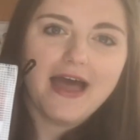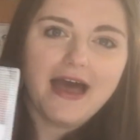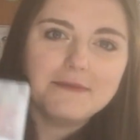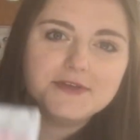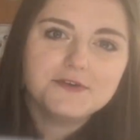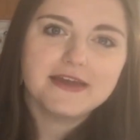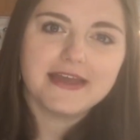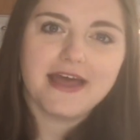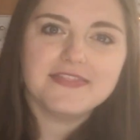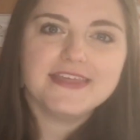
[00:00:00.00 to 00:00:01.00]
you can
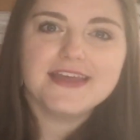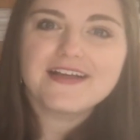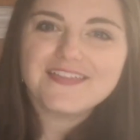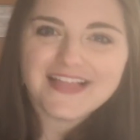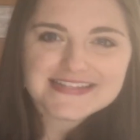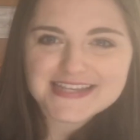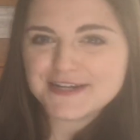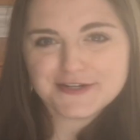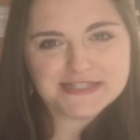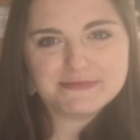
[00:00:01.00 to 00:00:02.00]
get the
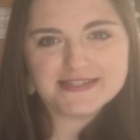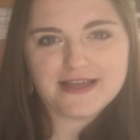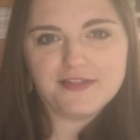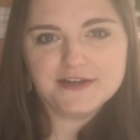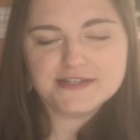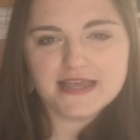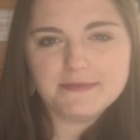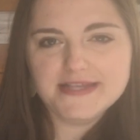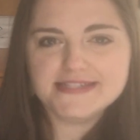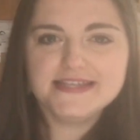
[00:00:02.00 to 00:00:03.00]
classic Christmas colors
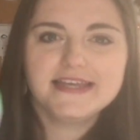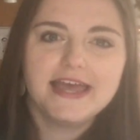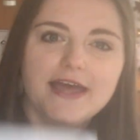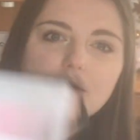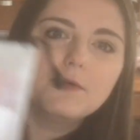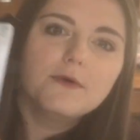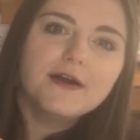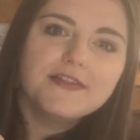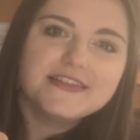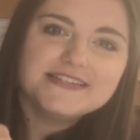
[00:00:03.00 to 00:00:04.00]
ABC kit
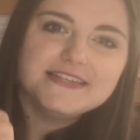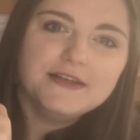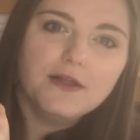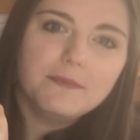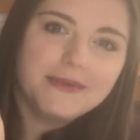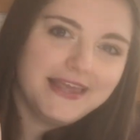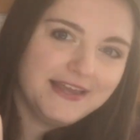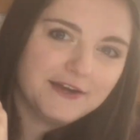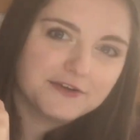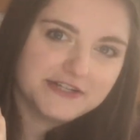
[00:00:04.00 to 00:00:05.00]
or the teal
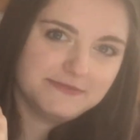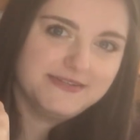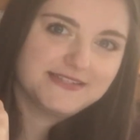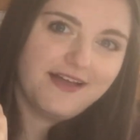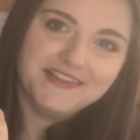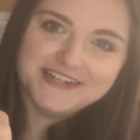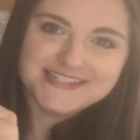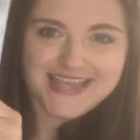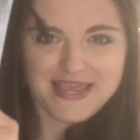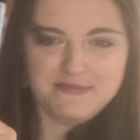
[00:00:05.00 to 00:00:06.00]
pink Christmas
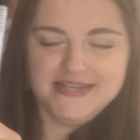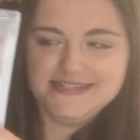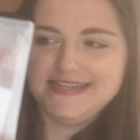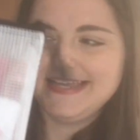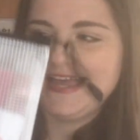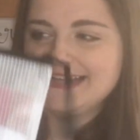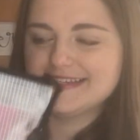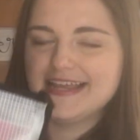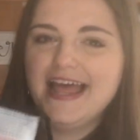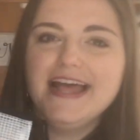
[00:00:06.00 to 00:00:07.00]
colors ABC
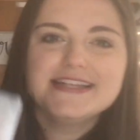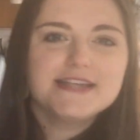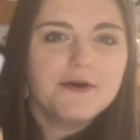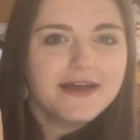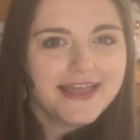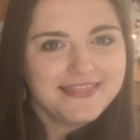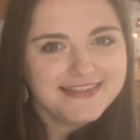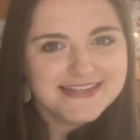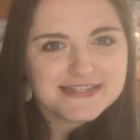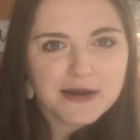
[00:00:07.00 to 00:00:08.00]
kit. So again,
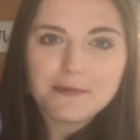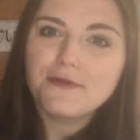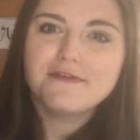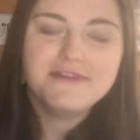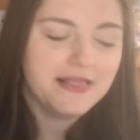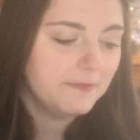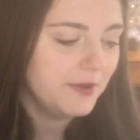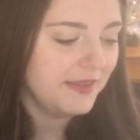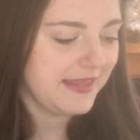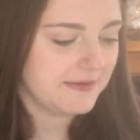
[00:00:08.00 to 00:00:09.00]
these are both
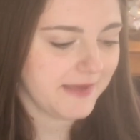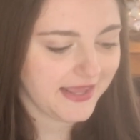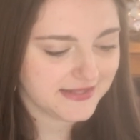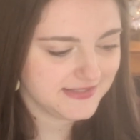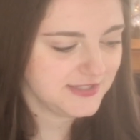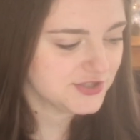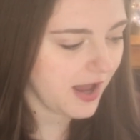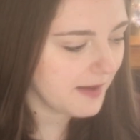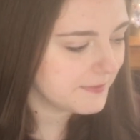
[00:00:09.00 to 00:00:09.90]
available in my Etsy shop.